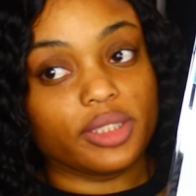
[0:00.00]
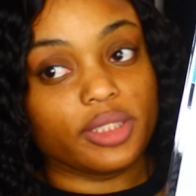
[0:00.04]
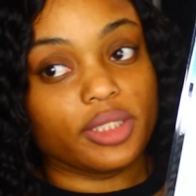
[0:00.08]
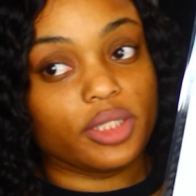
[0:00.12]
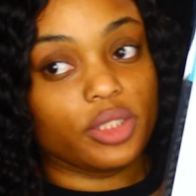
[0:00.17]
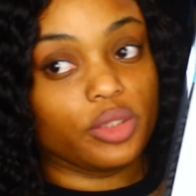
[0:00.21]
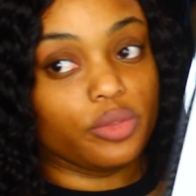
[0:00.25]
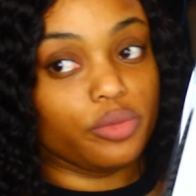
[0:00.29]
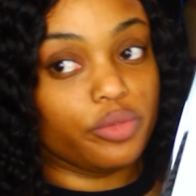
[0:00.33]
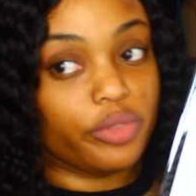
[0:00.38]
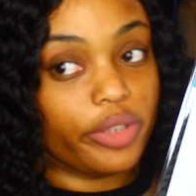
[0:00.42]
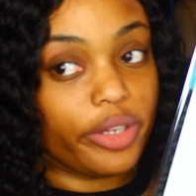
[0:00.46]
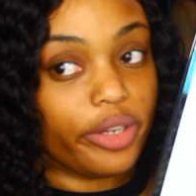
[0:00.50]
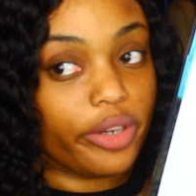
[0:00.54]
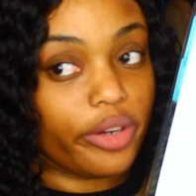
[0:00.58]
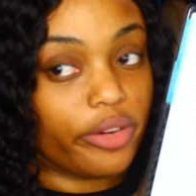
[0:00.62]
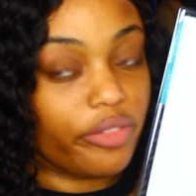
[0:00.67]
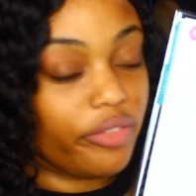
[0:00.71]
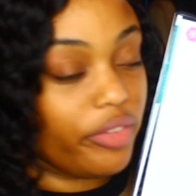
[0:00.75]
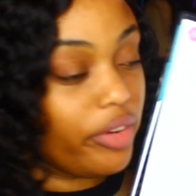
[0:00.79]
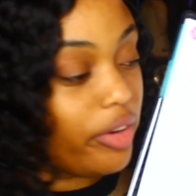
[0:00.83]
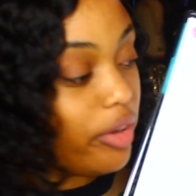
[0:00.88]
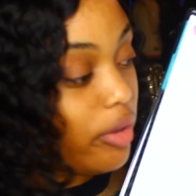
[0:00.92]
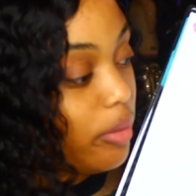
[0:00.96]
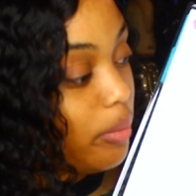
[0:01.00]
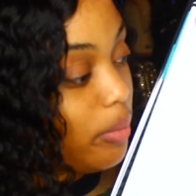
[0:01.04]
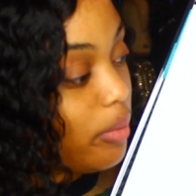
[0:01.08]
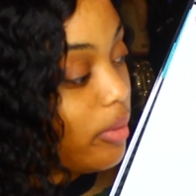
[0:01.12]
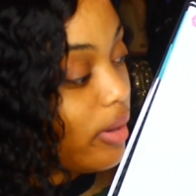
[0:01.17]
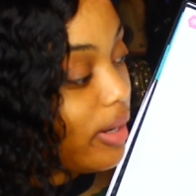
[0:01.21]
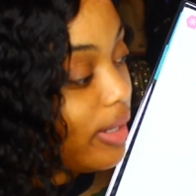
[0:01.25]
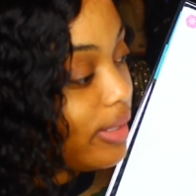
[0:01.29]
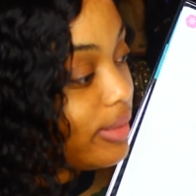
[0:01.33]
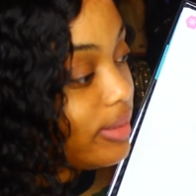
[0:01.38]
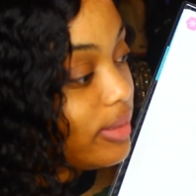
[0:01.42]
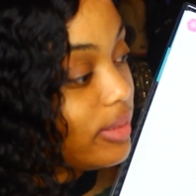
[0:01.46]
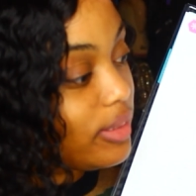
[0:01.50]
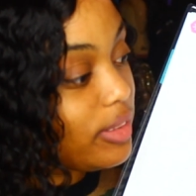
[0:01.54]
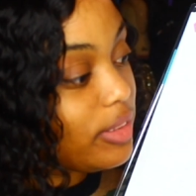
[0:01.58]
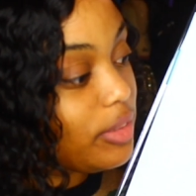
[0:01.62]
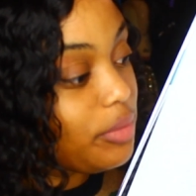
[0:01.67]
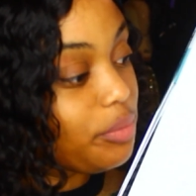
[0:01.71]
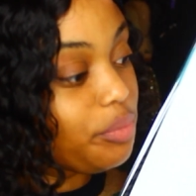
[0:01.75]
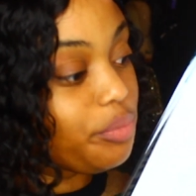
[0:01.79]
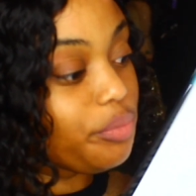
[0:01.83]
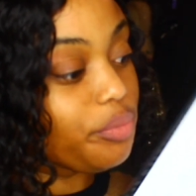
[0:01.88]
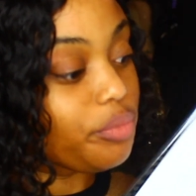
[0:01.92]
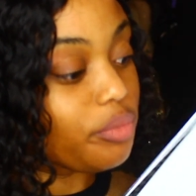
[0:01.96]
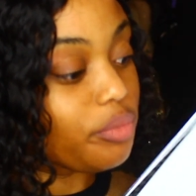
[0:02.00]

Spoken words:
is very, very pricey.